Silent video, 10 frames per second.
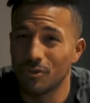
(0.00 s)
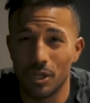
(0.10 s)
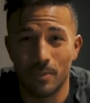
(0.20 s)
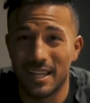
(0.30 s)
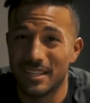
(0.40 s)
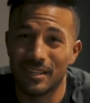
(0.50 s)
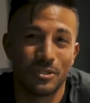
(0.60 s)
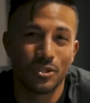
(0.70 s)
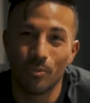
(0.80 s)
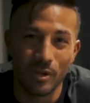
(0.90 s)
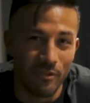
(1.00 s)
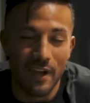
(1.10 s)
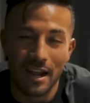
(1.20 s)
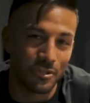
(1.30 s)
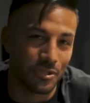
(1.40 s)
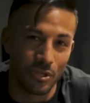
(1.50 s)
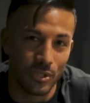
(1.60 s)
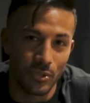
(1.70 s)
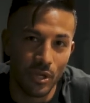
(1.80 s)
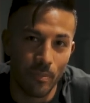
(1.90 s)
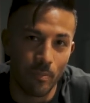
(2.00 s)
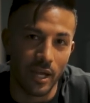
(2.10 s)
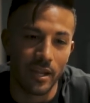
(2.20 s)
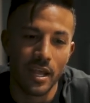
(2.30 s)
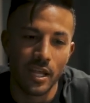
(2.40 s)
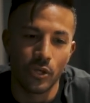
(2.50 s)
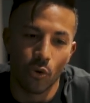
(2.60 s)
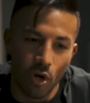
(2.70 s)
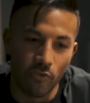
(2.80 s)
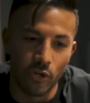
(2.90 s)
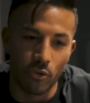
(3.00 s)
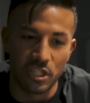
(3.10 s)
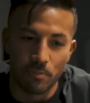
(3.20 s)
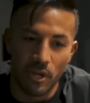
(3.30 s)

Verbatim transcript: Really depend. There's so many factors that go into it, but don't overdo it. It's